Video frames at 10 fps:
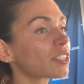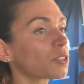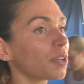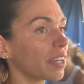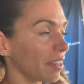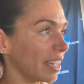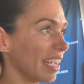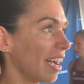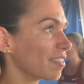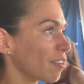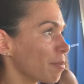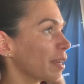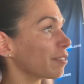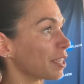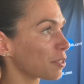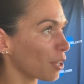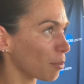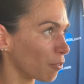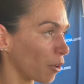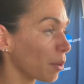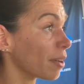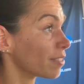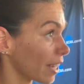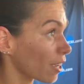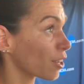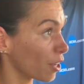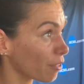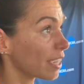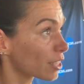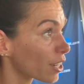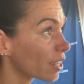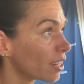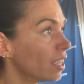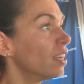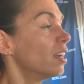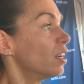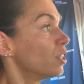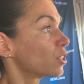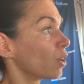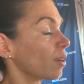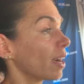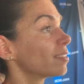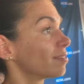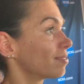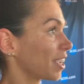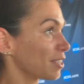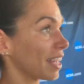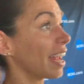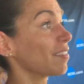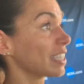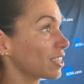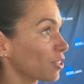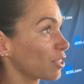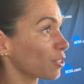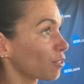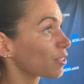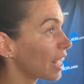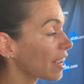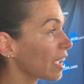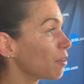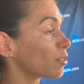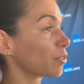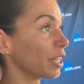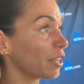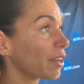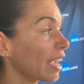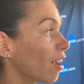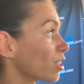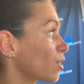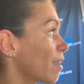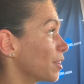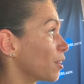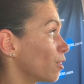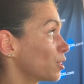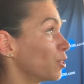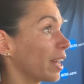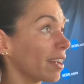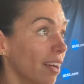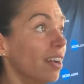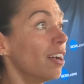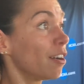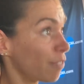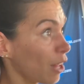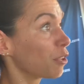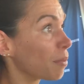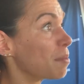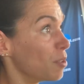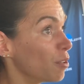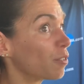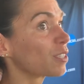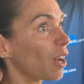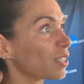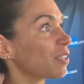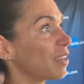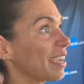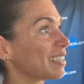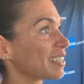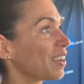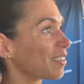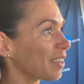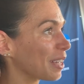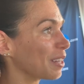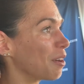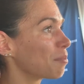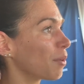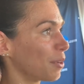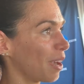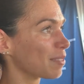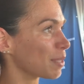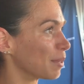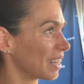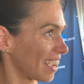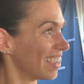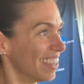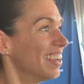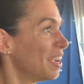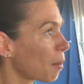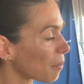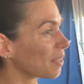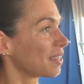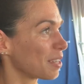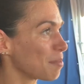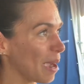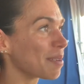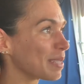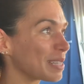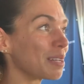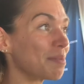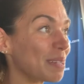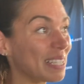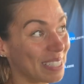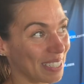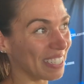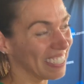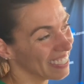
Extraordinarily. I've never been in a race with her before where I felt like a good racer. So, like you said, having this adjustment for Saturday was really great. Also, having girls who, like, followed my move was also nice. It's hard running alone, but when you have someone, like, breathing down your back, it makes it a little bit easier.